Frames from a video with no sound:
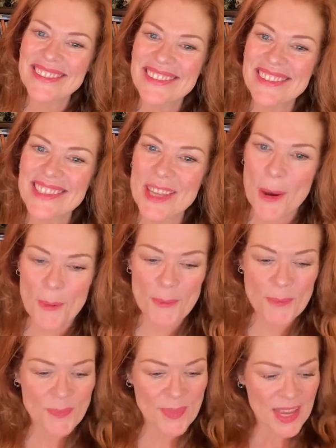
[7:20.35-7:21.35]
So
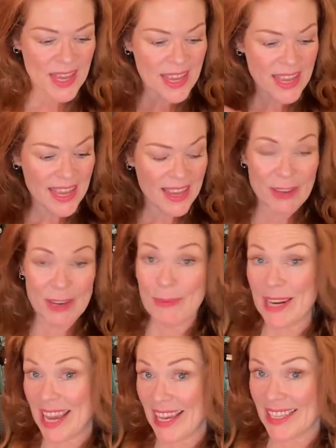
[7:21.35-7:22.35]
if
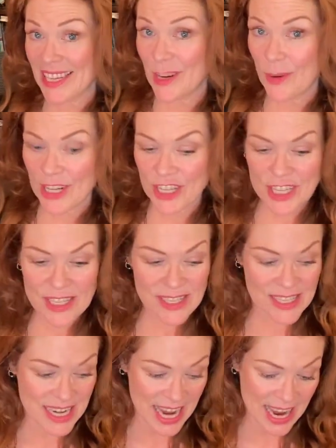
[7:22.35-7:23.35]
anybody has any questions
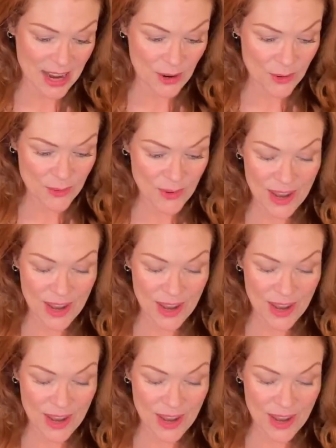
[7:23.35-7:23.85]
now,